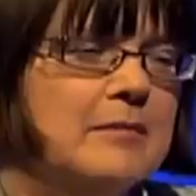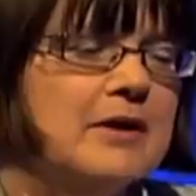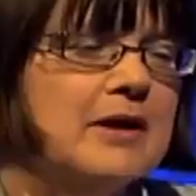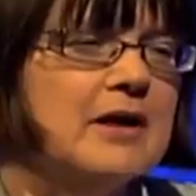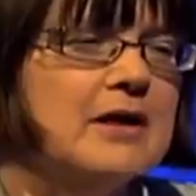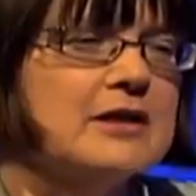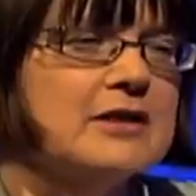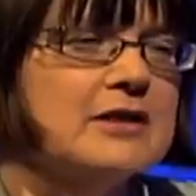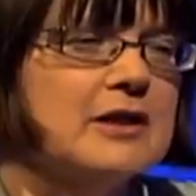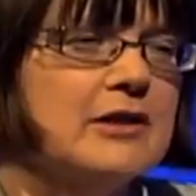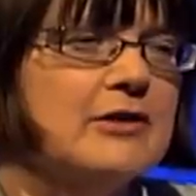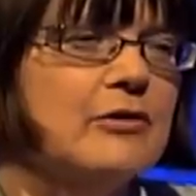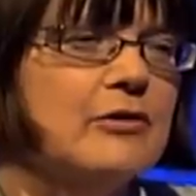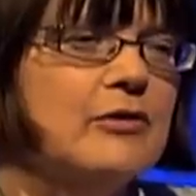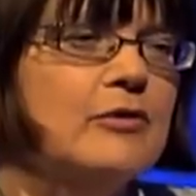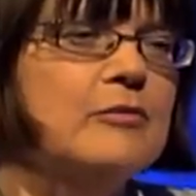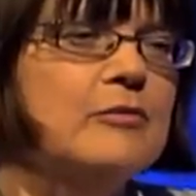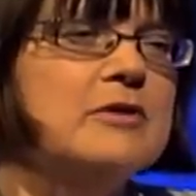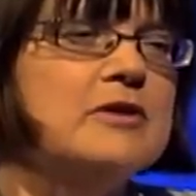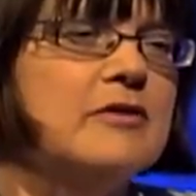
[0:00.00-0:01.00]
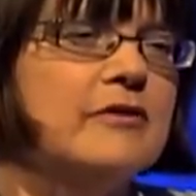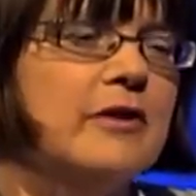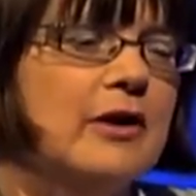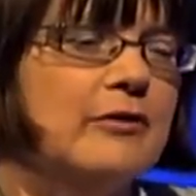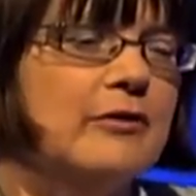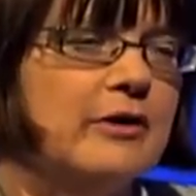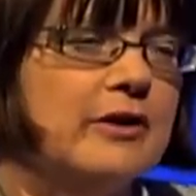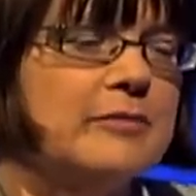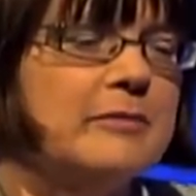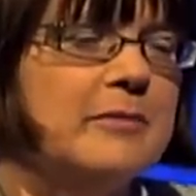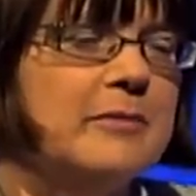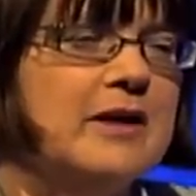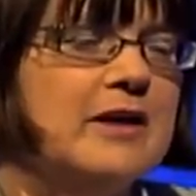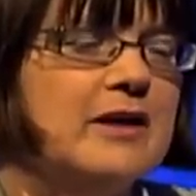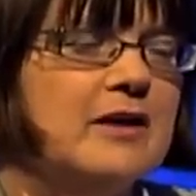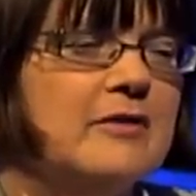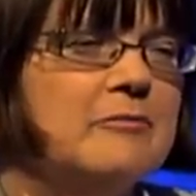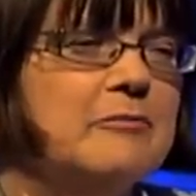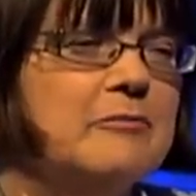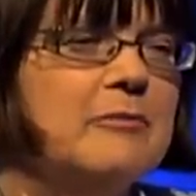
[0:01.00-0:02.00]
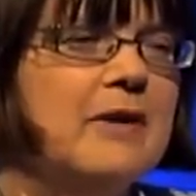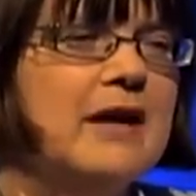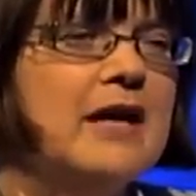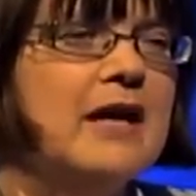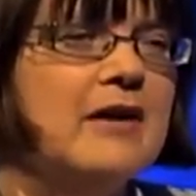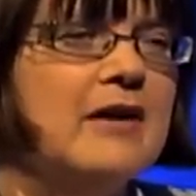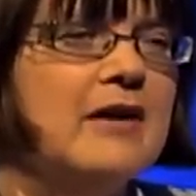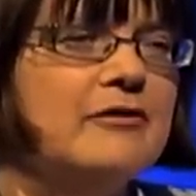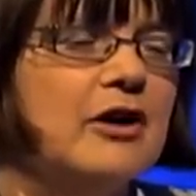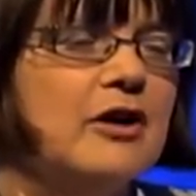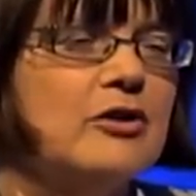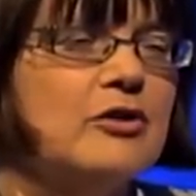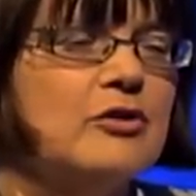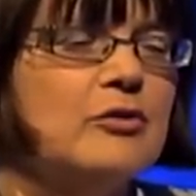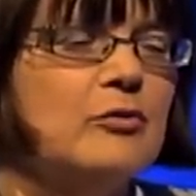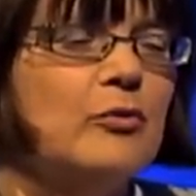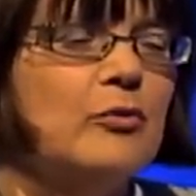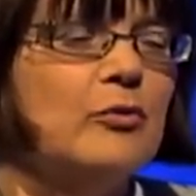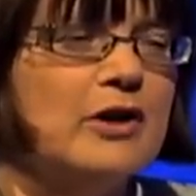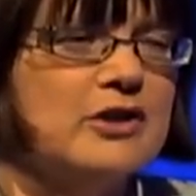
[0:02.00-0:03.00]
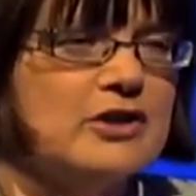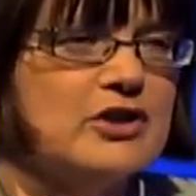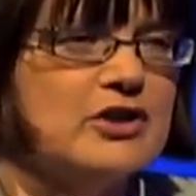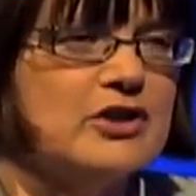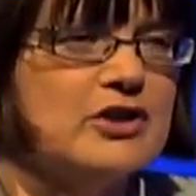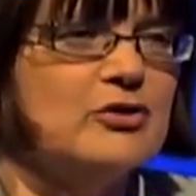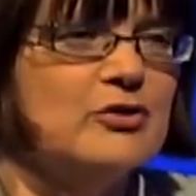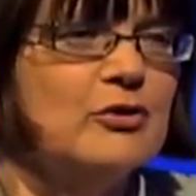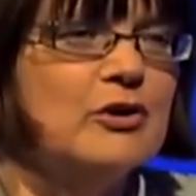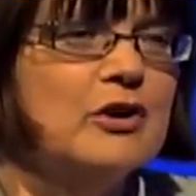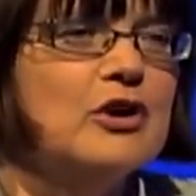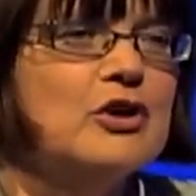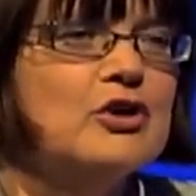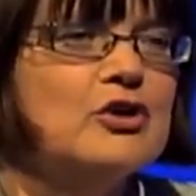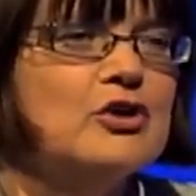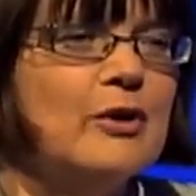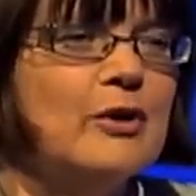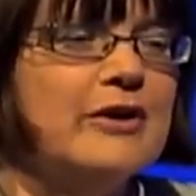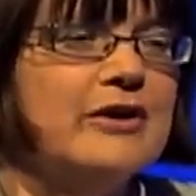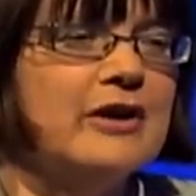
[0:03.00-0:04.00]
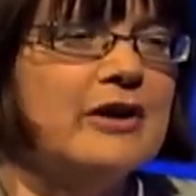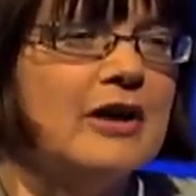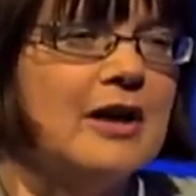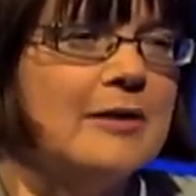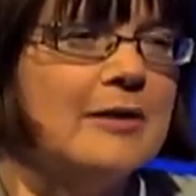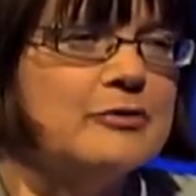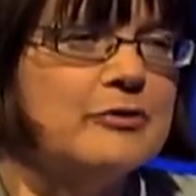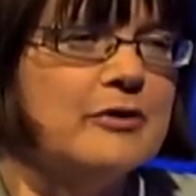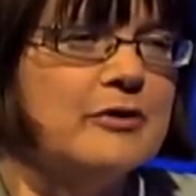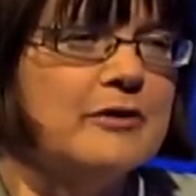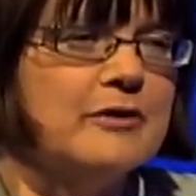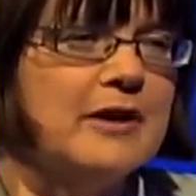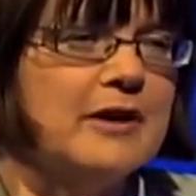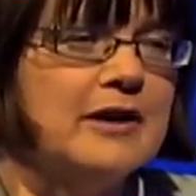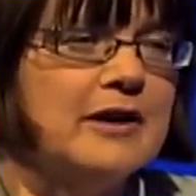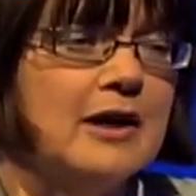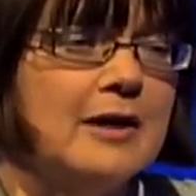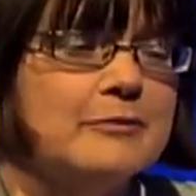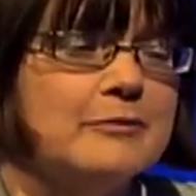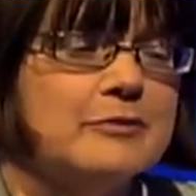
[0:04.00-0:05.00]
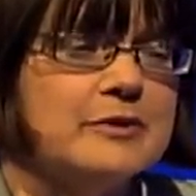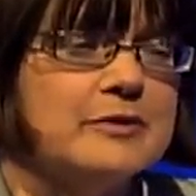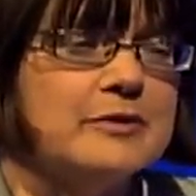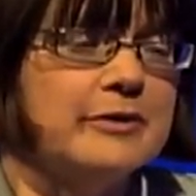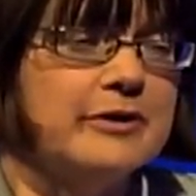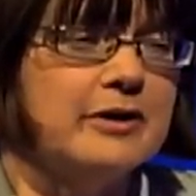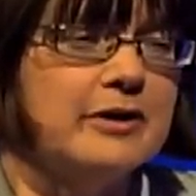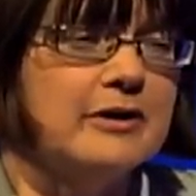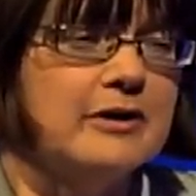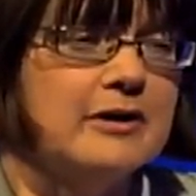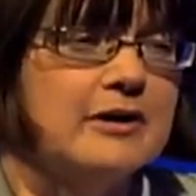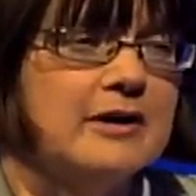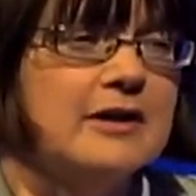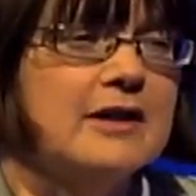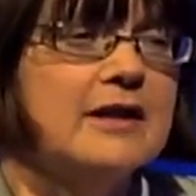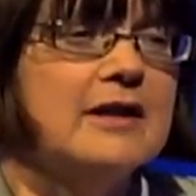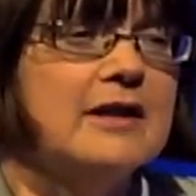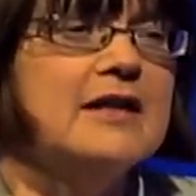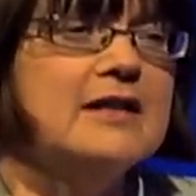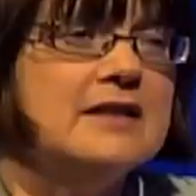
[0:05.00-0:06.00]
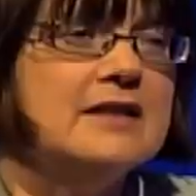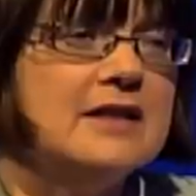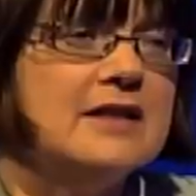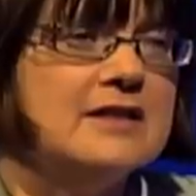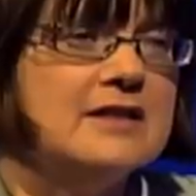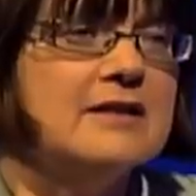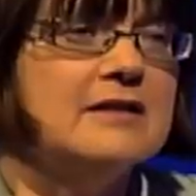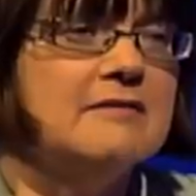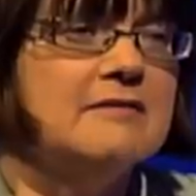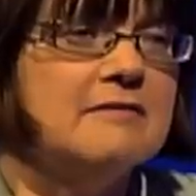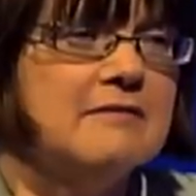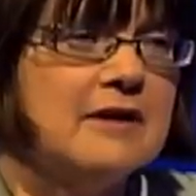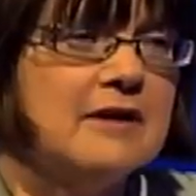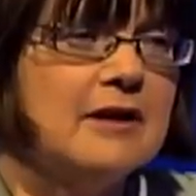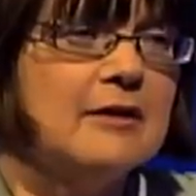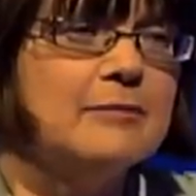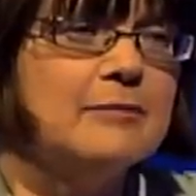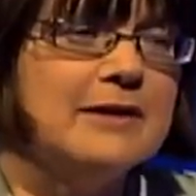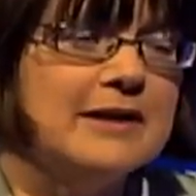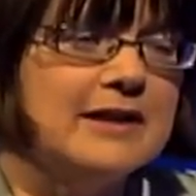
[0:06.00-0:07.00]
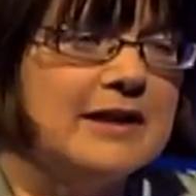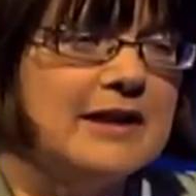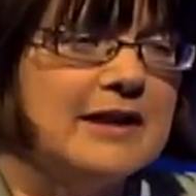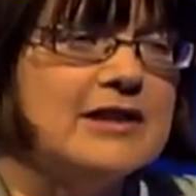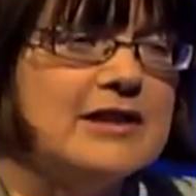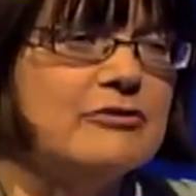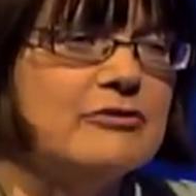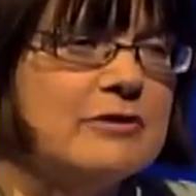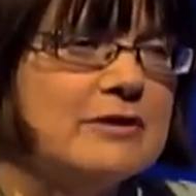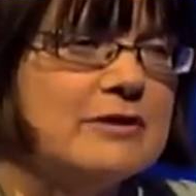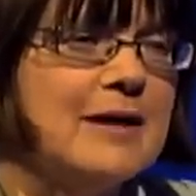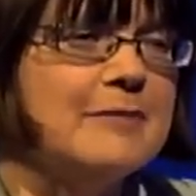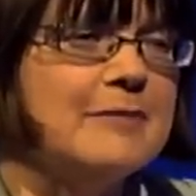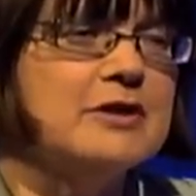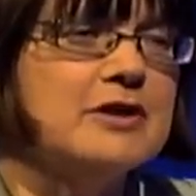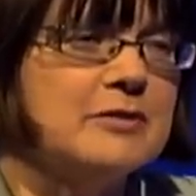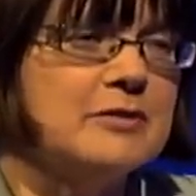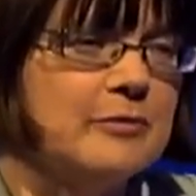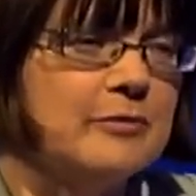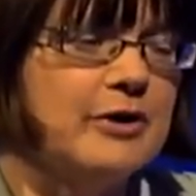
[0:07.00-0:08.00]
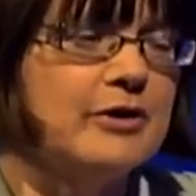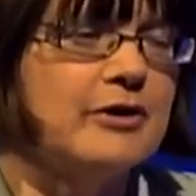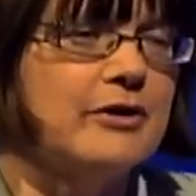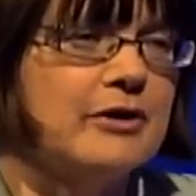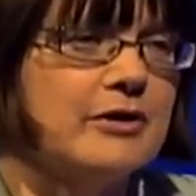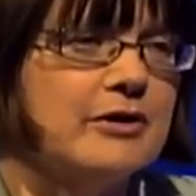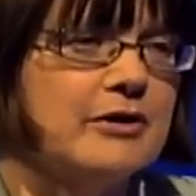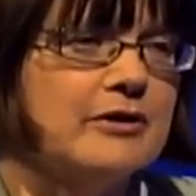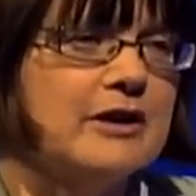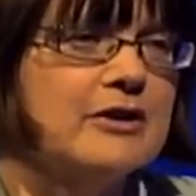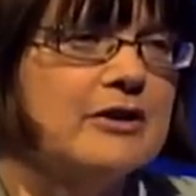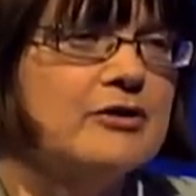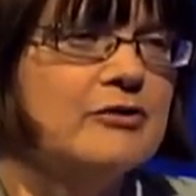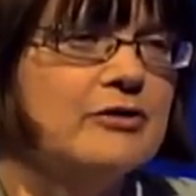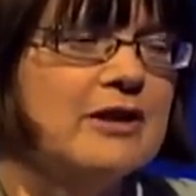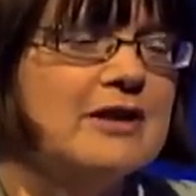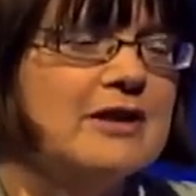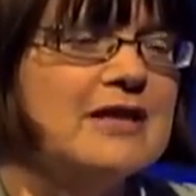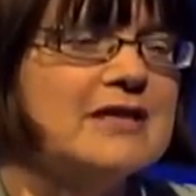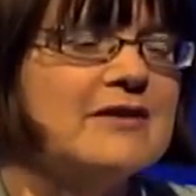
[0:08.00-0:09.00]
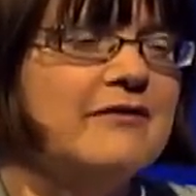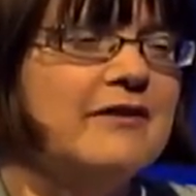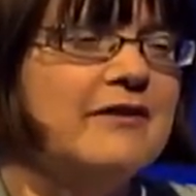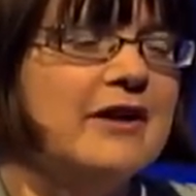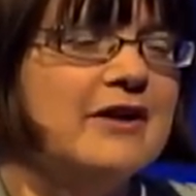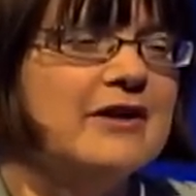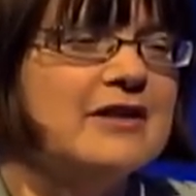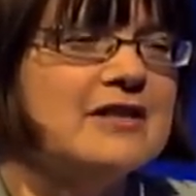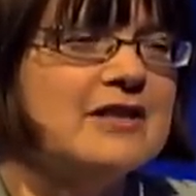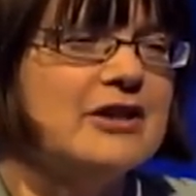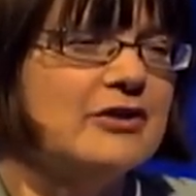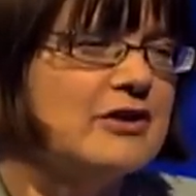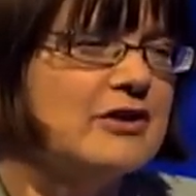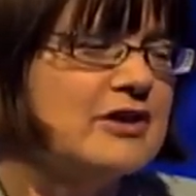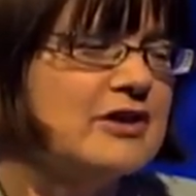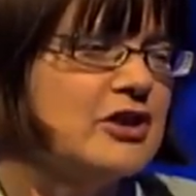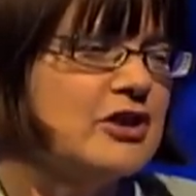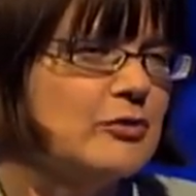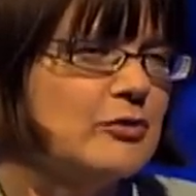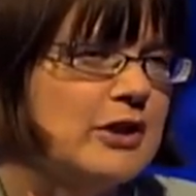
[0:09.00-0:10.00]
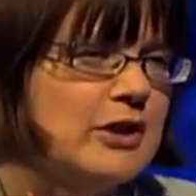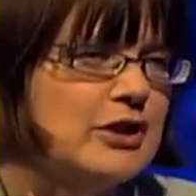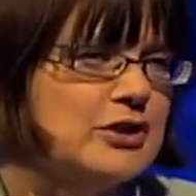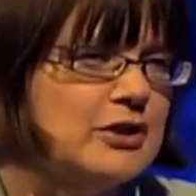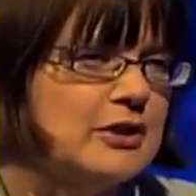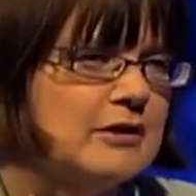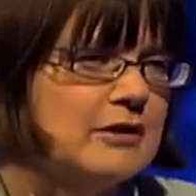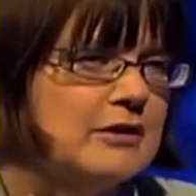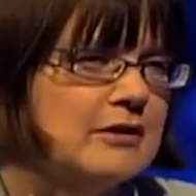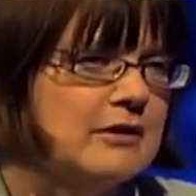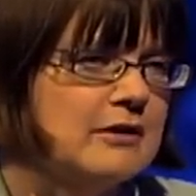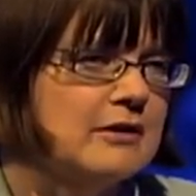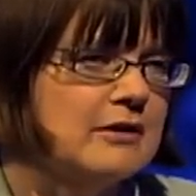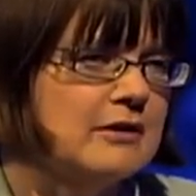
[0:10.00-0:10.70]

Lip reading: Because although Mr. Volrath may have not wanted to do anything harm to any harm to his mother, he did plead guilty to attempting to murder her. And I do think that's a very serious situation.